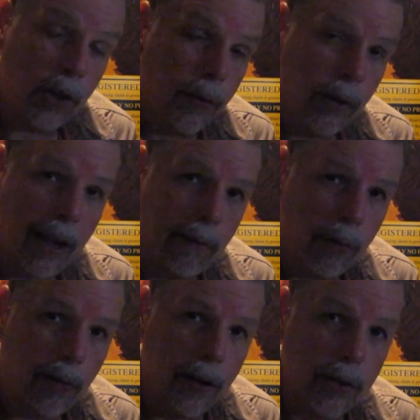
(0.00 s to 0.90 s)
you, if you have a
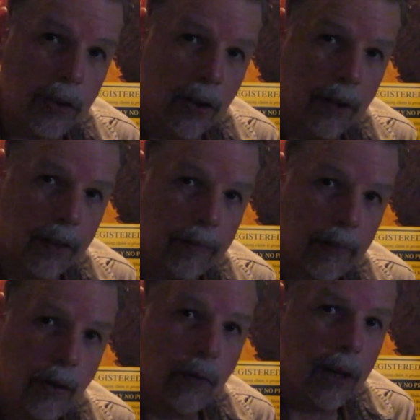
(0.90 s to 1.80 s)
fire starter
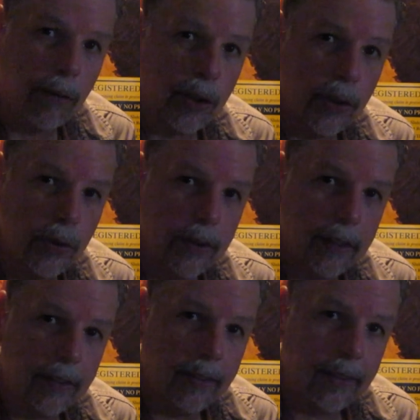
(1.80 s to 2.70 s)
and you've never used
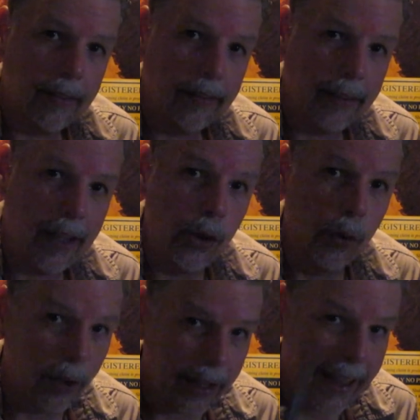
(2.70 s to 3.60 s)
it and you
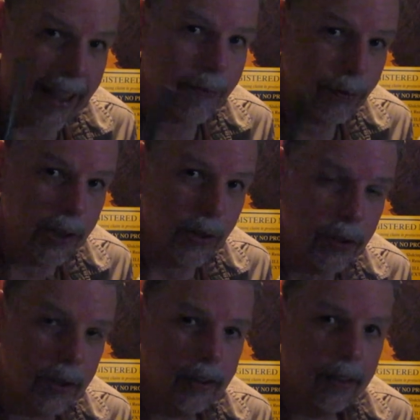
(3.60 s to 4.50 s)
really have to use
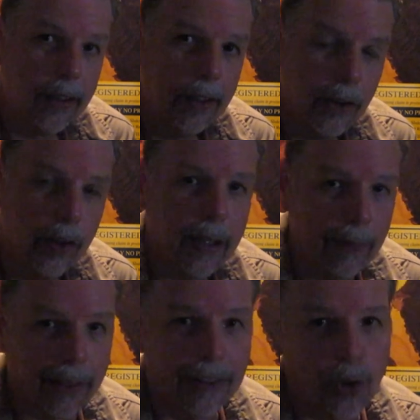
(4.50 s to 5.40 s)
it, you're going to have like a